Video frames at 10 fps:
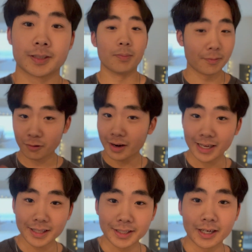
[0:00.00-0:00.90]
But before I
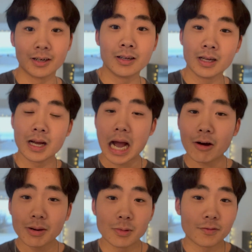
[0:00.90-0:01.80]
get there, I
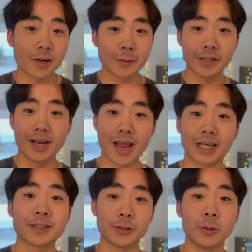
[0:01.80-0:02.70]
want to move on to the
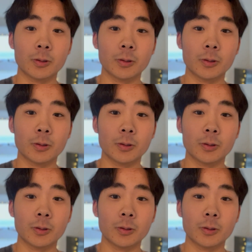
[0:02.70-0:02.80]
next tool,